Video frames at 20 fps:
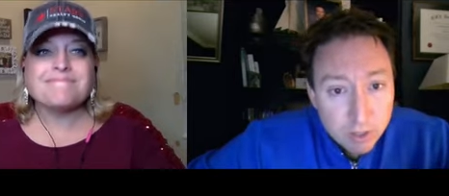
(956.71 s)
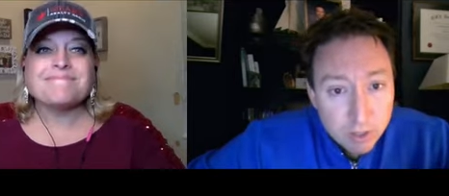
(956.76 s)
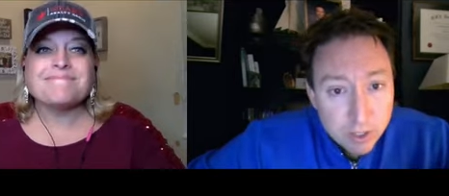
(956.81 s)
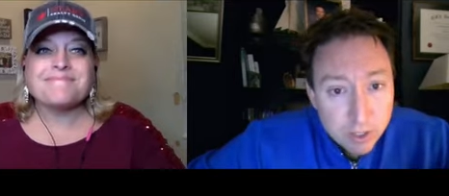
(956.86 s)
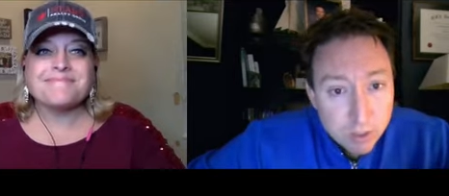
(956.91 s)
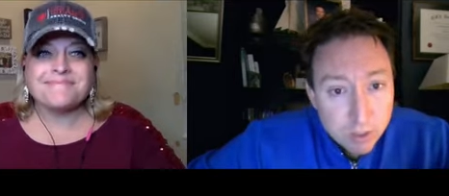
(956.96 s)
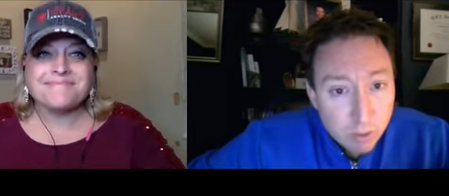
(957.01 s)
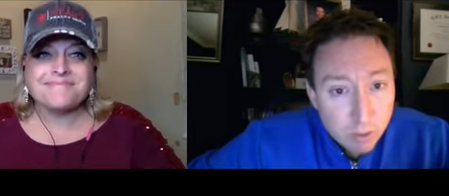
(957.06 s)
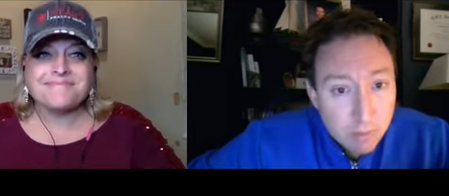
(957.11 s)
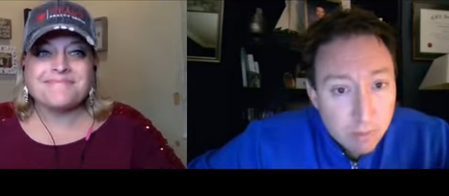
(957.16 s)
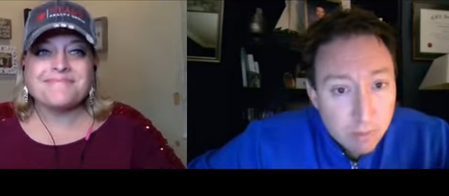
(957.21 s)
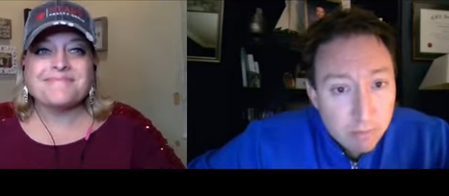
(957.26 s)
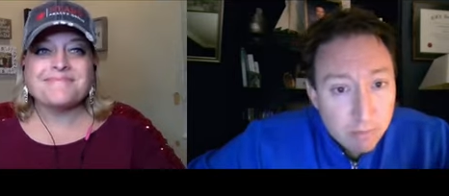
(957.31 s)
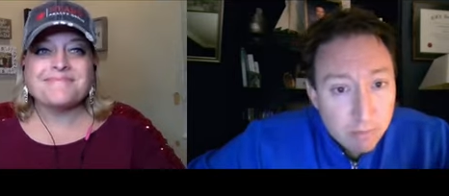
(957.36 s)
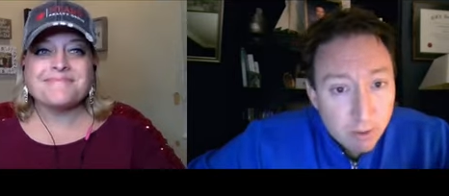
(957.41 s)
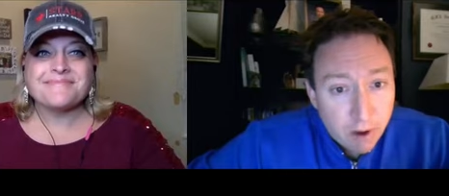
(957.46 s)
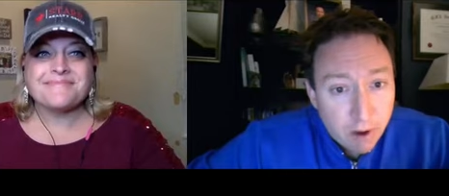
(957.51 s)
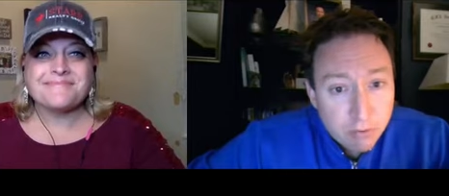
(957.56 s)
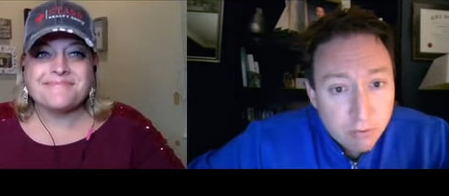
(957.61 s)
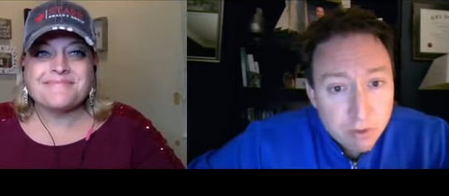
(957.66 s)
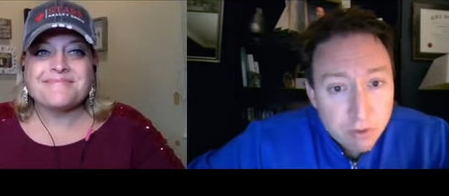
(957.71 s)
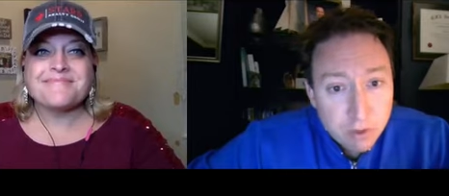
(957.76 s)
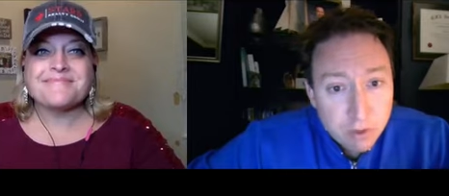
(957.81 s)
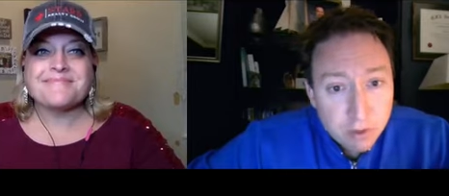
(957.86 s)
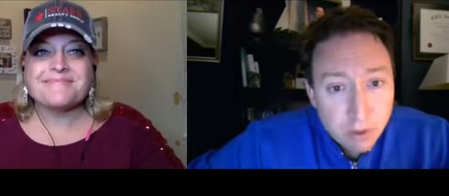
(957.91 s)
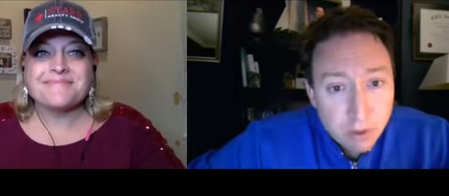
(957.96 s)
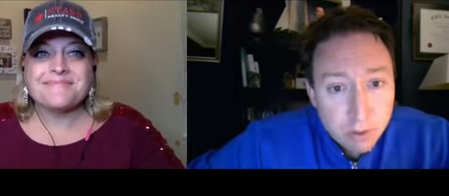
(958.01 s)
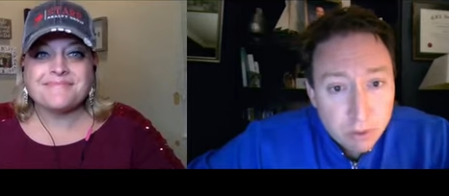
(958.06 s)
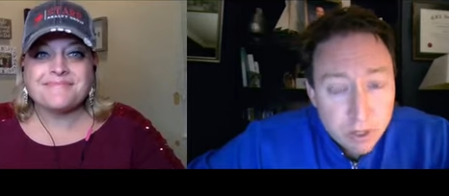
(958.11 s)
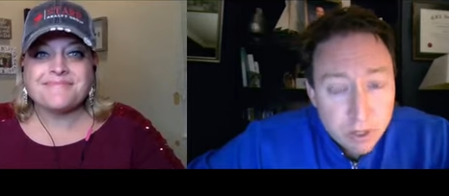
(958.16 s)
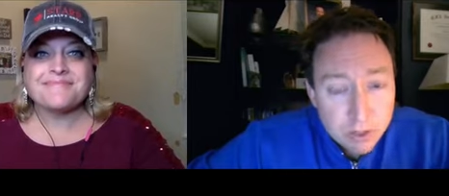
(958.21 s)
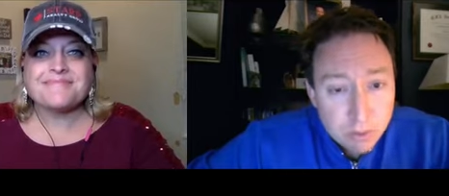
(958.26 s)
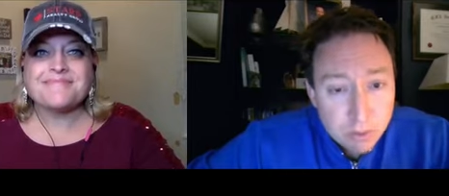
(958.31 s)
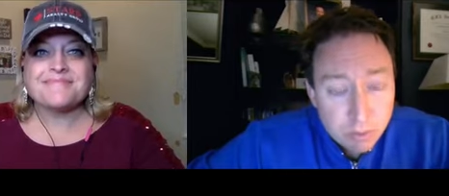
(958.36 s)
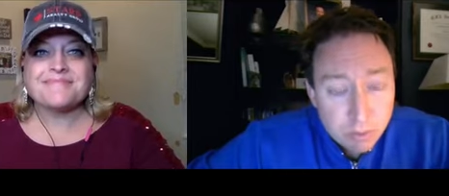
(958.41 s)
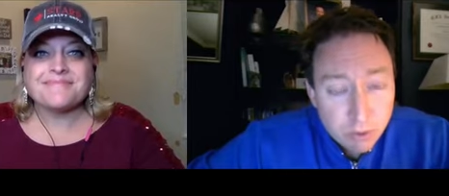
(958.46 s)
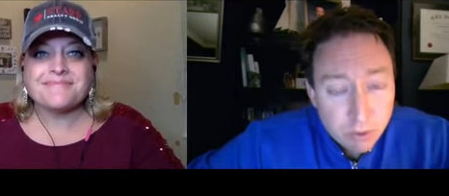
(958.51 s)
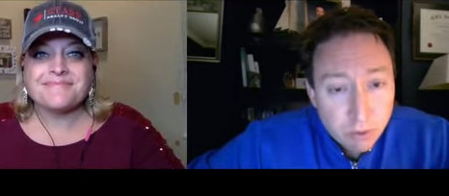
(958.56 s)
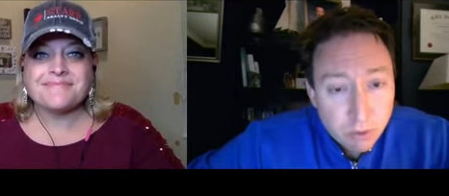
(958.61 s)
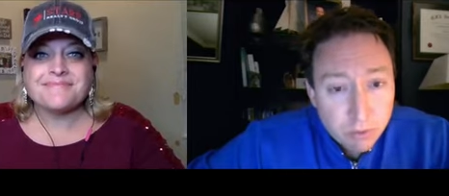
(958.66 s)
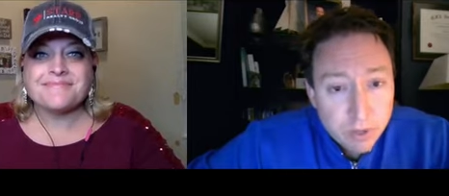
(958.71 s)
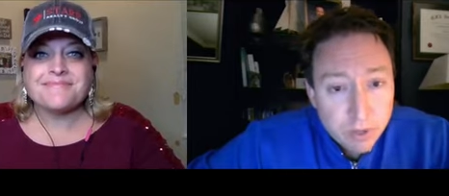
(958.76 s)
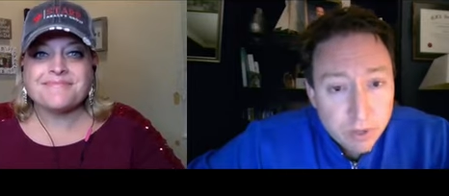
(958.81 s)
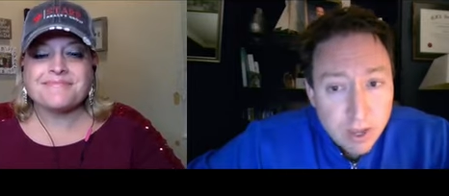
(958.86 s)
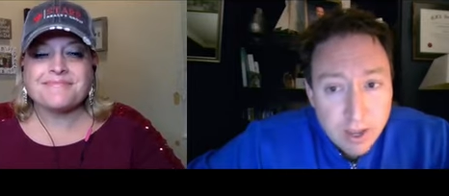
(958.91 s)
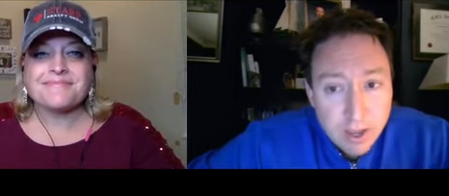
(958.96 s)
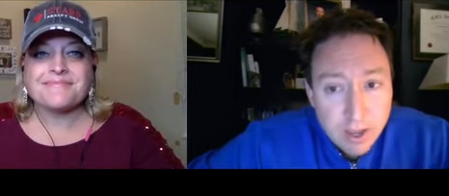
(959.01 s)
Speaker 1: Because remember, after the loan gets approved,